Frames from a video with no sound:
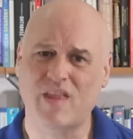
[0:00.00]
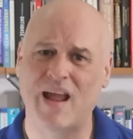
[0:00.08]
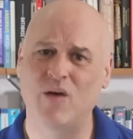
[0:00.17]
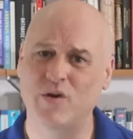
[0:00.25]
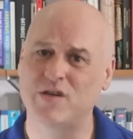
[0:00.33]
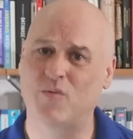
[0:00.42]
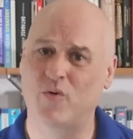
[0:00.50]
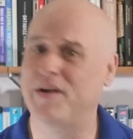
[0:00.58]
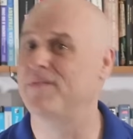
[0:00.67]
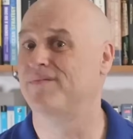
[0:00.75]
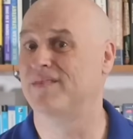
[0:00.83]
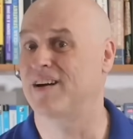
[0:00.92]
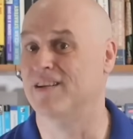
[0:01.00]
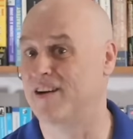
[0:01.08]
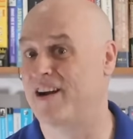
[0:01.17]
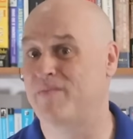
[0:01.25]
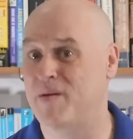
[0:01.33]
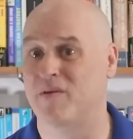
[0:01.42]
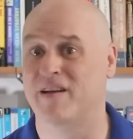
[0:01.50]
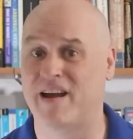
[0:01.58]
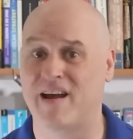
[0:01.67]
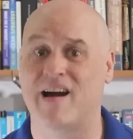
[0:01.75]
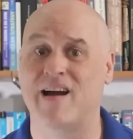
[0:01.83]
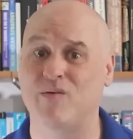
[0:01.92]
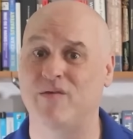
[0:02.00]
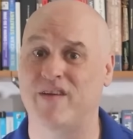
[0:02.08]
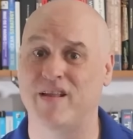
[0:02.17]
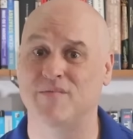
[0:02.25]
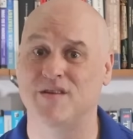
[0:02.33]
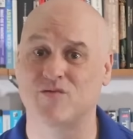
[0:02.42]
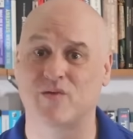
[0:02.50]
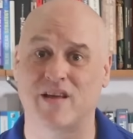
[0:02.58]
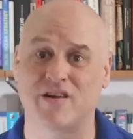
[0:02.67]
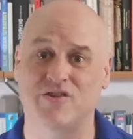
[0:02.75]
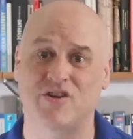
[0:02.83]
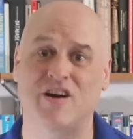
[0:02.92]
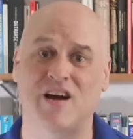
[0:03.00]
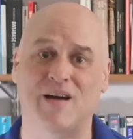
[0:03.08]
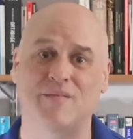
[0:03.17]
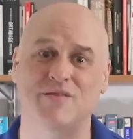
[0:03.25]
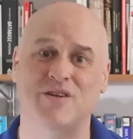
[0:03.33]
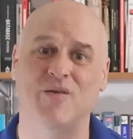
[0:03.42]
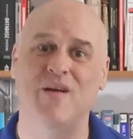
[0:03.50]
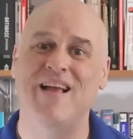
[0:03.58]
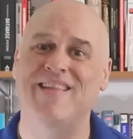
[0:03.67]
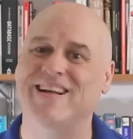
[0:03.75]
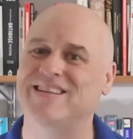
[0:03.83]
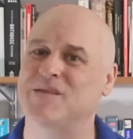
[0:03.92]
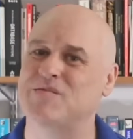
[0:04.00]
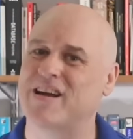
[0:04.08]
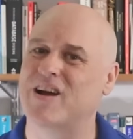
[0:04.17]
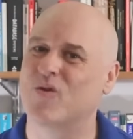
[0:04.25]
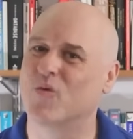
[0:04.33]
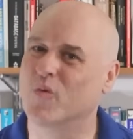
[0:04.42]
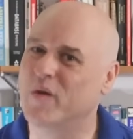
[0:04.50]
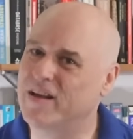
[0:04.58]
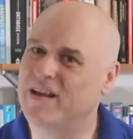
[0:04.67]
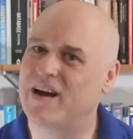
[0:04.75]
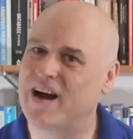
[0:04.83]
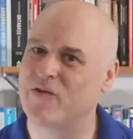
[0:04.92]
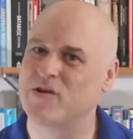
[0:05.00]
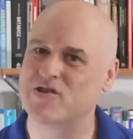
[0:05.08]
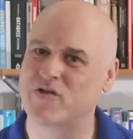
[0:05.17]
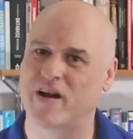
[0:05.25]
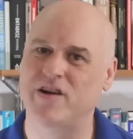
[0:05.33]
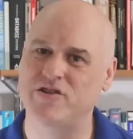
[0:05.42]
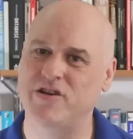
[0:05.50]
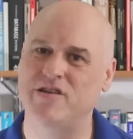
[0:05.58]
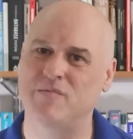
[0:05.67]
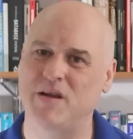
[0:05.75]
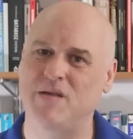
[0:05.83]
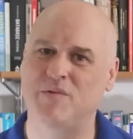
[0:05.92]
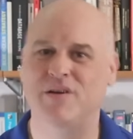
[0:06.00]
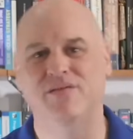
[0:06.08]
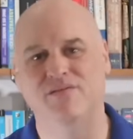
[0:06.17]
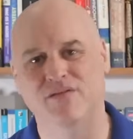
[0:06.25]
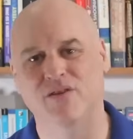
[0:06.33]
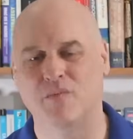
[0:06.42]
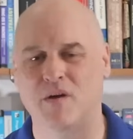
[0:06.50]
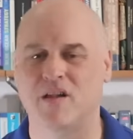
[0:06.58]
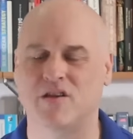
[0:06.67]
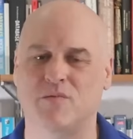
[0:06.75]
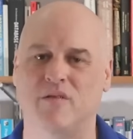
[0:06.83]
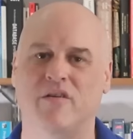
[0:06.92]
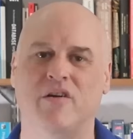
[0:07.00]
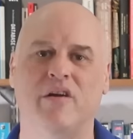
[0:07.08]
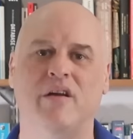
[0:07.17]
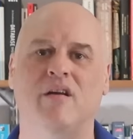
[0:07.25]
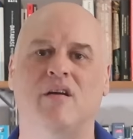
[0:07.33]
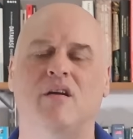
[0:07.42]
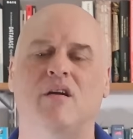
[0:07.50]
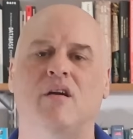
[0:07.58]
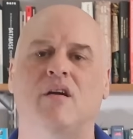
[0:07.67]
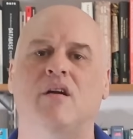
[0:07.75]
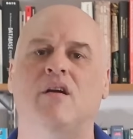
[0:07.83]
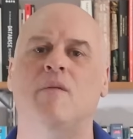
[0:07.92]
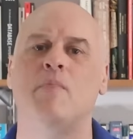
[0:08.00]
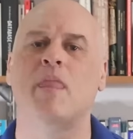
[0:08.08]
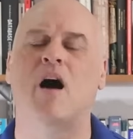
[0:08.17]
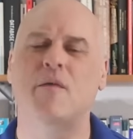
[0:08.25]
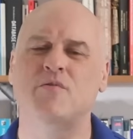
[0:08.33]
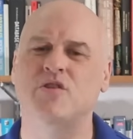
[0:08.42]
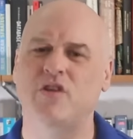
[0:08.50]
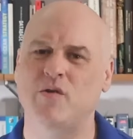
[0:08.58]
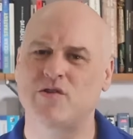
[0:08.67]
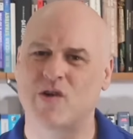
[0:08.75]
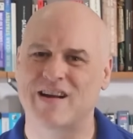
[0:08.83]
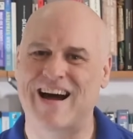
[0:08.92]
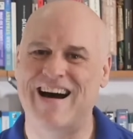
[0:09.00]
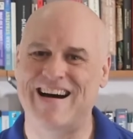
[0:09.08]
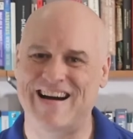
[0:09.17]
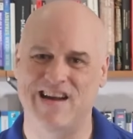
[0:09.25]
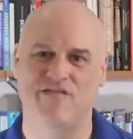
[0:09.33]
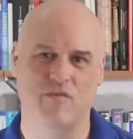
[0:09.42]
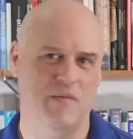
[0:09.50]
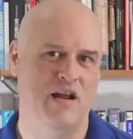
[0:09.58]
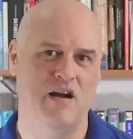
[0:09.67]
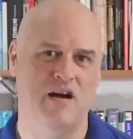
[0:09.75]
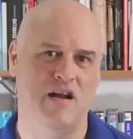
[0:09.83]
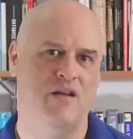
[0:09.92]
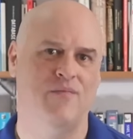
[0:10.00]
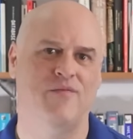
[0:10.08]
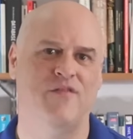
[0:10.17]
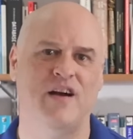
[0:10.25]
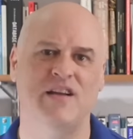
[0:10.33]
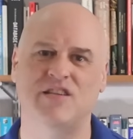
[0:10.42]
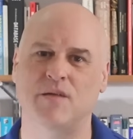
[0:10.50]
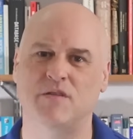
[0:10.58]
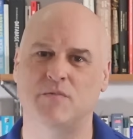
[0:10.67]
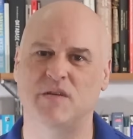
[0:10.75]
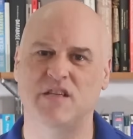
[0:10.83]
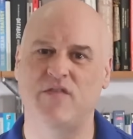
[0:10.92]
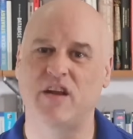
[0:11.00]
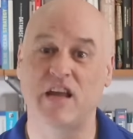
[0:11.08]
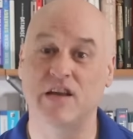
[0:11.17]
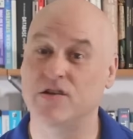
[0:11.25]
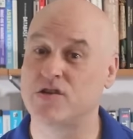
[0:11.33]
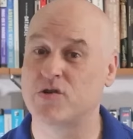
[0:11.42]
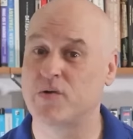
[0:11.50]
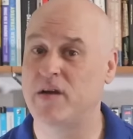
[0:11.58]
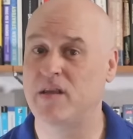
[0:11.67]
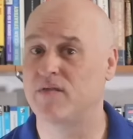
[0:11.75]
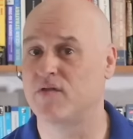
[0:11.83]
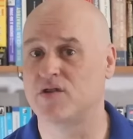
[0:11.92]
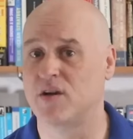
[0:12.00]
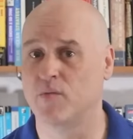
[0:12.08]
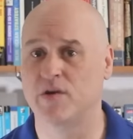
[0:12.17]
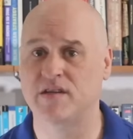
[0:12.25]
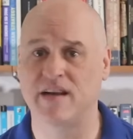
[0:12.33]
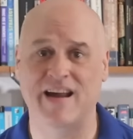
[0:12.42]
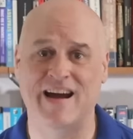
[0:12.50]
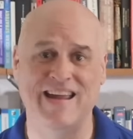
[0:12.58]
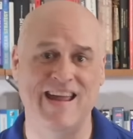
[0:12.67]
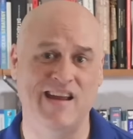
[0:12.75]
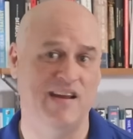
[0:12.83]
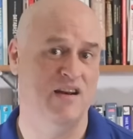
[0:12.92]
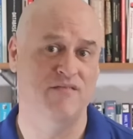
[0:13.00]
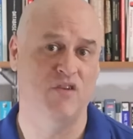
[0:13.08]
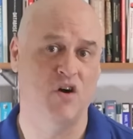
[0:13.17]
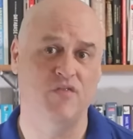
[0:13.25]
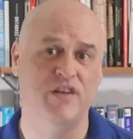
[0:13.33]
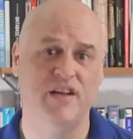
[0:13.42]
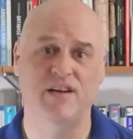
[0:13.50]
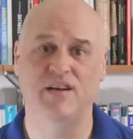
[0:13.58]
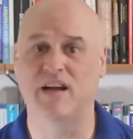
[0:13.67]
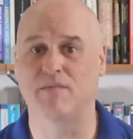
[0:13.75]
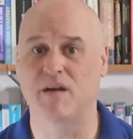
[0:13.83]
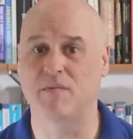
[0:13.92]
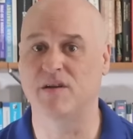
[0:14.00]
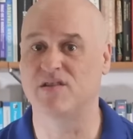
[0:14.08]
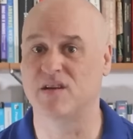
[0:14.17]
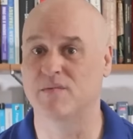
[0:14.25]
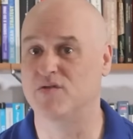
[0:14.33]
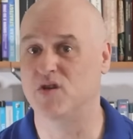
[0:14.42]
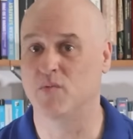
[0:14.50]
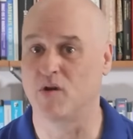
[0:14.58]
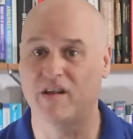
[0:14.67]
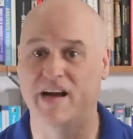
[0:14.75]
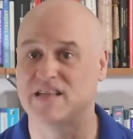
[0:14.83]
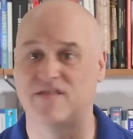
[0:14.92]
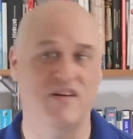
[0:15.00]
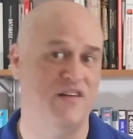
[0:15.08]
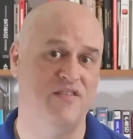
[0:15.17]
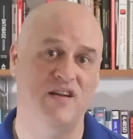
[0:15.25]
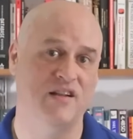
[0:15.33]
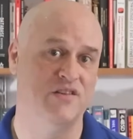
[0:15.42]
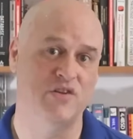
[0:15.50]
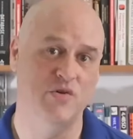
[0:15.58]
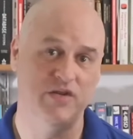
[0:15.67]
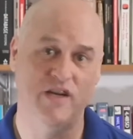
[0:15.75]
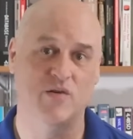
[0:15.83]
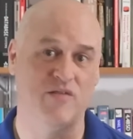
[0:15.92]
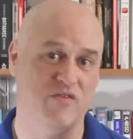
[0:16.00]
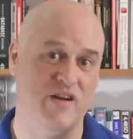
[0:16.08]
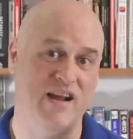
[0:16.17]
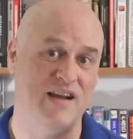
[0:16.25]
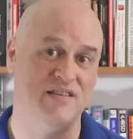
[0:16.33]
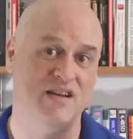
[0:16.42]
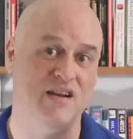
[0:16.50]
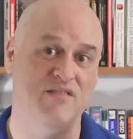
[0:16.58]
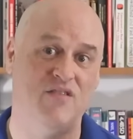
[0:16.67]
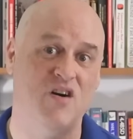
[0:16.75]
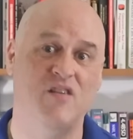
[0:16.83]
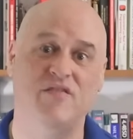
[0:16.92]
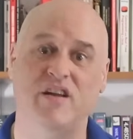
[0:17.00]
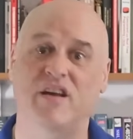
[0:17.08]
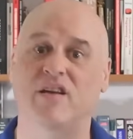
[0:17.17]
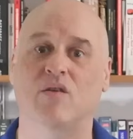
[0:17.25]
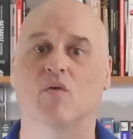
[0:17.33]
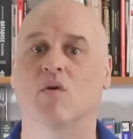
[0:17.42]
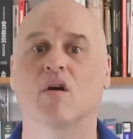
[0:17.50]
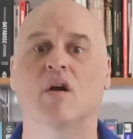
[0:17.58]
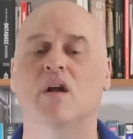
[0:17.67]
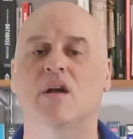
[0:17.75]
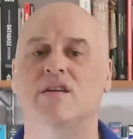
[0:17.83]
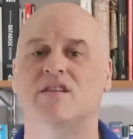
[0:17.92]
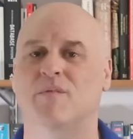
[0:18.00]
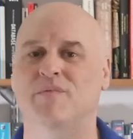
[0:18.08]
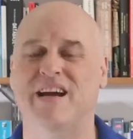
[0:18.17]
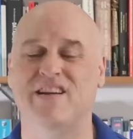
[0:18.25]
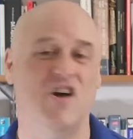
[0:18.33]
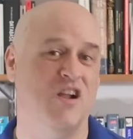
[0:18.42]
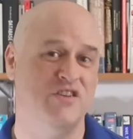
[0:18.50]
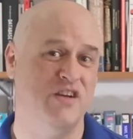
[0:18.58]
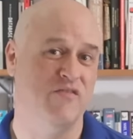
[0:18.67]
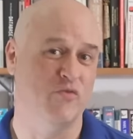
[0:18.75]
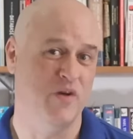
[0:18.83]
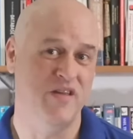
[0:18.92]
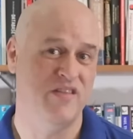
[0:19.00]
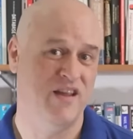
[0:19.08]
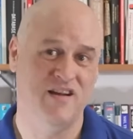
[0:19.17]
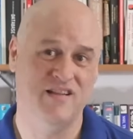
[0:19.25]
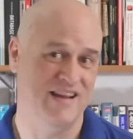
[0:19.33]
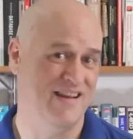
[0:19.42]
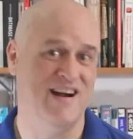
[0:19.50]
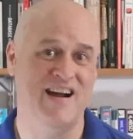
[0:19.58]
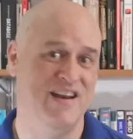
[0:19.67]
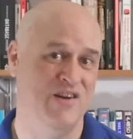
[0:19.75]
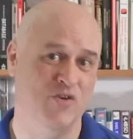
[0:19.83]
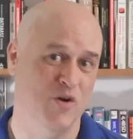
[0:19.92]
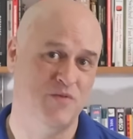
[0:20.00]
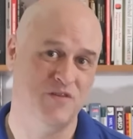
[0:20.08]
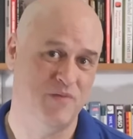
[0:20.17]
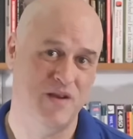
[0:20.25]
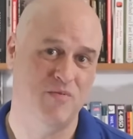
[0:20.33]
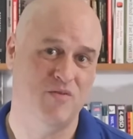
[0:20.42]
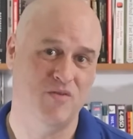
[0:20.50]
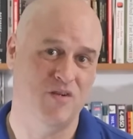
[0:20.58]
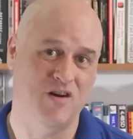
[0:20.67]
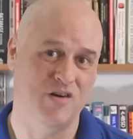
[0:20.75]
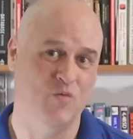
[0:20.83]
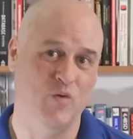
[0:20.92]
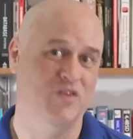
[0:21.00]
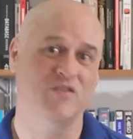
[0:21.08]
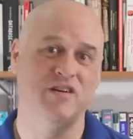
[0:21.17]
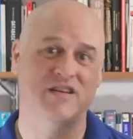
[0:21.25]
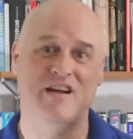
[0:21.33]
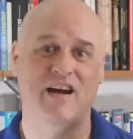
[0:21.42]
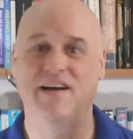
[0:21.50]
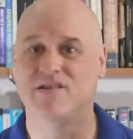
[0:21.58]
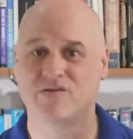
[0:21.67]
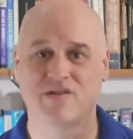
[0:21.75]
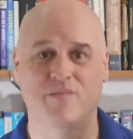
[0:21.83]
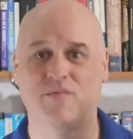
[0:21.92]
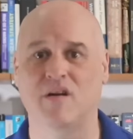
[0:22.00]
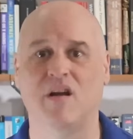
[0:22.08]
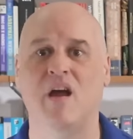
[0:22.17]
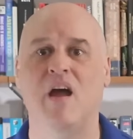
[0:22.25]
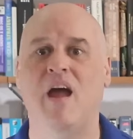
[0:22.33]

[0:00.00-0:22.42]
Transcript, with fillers: at which point a lot of people in AI would find themselves without a job. So that seems like a really high-risk strategy to me, but your mileage may vary. Option 2 is trying to hide from AI. Find some specific industry that for some reason AI can't get involved in, like maybe some super classified thing that's too secret for AIs to get involved in, or some technology-free thing like guiding groups of people on wilderness hikes or something.